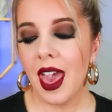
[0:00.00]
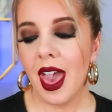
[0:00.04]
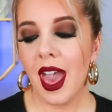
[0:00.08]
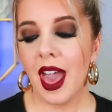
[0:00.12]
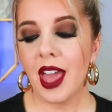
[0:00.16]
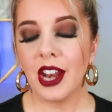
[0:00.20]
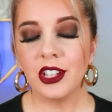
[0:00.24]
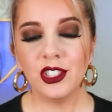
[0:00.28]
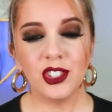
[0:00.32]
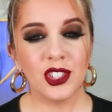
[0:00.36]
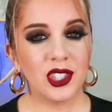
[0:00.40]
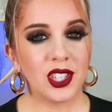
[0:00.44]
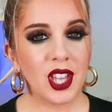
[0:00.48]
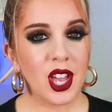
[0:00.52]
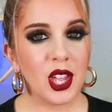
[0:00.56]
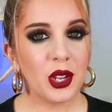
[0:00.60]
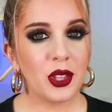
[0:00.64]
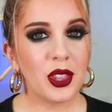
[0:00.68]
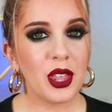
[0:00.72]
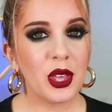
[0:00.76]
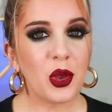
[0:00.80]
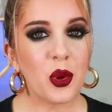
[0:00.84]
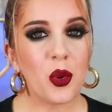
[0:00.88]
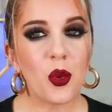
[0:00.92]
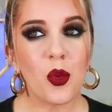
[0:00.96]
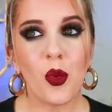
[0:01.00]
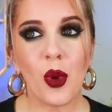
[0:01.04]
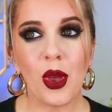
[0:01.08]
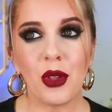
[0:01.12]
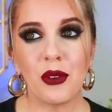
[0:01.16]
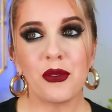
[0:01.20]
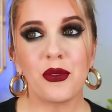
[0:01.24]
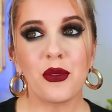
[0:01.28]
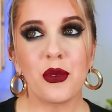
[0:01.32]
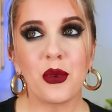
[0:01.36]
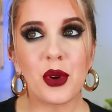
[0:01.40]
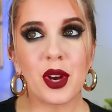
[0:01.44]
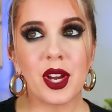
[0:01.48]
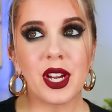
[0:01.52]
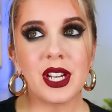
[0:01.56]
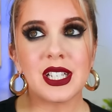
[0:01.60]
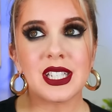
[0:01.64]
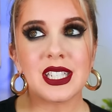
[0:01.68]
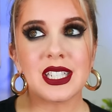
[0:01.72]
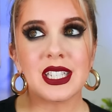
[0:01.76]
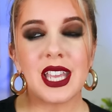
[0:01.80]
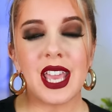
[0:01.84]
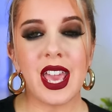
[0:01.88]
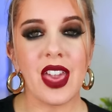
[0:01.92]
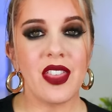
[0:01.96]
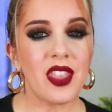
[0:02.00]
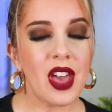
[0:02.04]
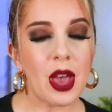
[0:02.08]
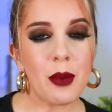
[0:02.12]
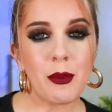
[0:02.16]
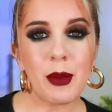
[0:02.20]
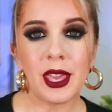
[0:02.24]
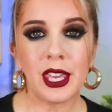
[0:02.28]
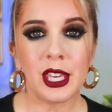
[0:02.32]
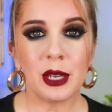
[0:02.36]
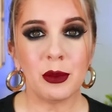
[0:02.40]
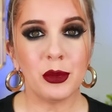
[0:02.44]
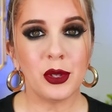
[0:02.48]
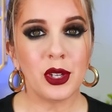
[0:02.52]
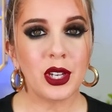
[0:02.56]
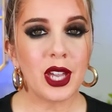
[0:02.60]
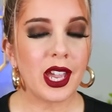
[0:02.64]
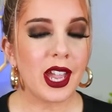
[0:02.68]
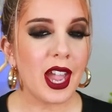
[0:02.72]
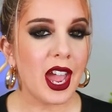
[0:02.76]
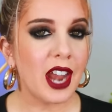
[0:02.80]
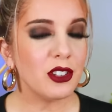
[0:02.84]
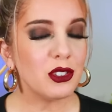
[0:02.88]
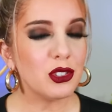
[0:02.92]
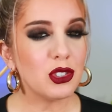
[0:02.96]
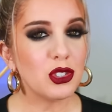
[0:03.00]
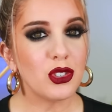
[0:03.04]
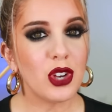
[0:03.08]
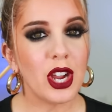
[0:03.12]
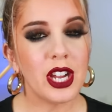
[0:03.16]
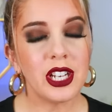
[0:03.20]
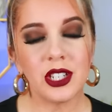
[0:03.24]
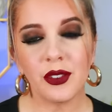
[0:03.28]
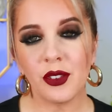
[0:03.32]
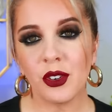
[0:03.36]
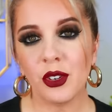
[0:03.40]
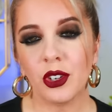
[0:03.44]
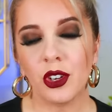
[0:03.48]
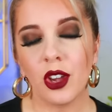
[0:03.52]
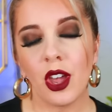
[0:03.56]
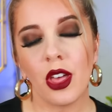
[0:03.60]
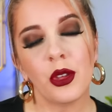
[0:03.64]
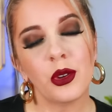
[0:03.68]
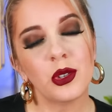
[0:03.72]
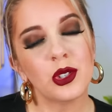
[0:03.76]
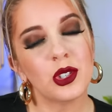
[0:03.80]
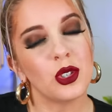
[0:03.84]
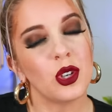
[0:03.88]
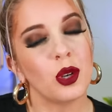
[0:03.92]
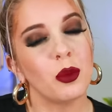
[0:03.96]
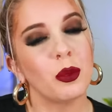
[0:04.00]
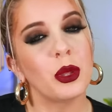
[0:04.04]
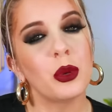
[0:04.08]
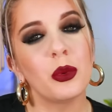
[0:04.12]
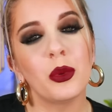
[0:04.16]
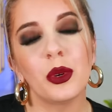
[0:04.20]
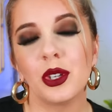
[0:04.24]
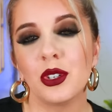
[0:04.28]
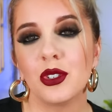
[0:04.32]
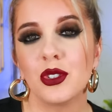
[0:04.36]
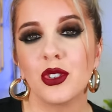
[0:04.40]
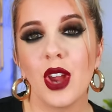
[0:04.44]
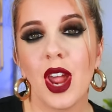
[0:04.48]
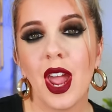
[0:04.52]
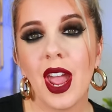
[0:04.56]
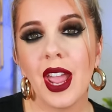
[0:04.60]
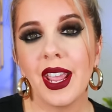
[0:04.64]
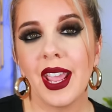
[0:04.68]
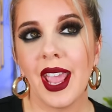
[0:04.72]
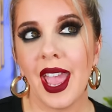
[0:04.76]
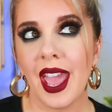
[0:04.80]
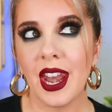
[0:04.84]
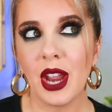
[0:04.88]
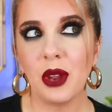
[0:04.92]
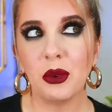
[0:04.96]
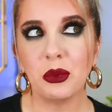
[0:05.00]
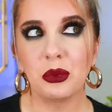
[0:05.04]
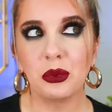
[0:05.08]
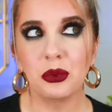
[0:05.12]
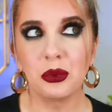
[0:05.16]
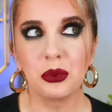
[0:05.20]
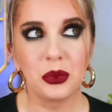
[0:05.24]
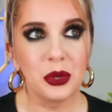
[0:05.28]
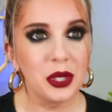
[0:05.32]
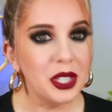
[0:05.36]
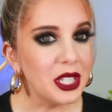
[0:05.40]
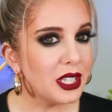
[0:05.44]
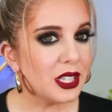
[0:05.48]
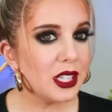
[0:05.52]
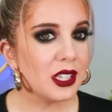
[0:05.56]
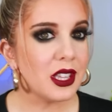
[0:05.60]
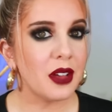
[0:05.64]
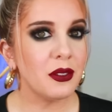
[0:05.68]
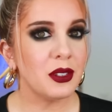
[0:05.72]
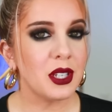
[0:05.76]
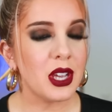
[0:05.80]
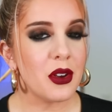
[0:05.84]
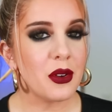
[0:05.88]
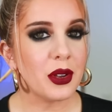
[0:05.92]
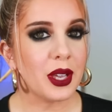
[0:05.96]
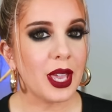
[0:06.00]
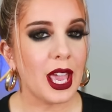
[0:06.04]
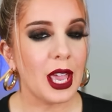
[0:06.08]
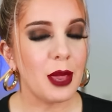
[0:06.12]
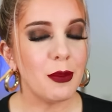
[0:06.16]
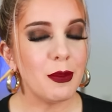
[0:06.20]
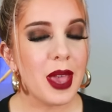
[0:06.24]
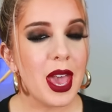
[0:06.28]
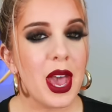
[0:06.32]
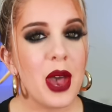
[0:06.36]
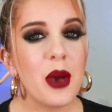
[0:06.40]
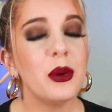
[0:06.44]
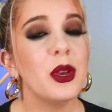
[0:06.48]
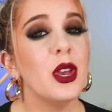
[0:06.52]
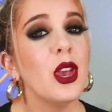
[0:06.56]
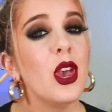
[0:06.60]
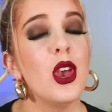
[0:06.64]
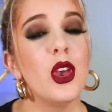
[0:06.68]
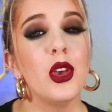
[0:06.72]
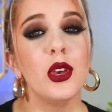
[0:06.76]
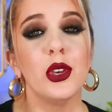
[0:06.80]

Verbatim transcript: And I just kind of like went for it in that makeup look. I kind of just tried different colors I normally wouldn't try. And I really loved how it came out.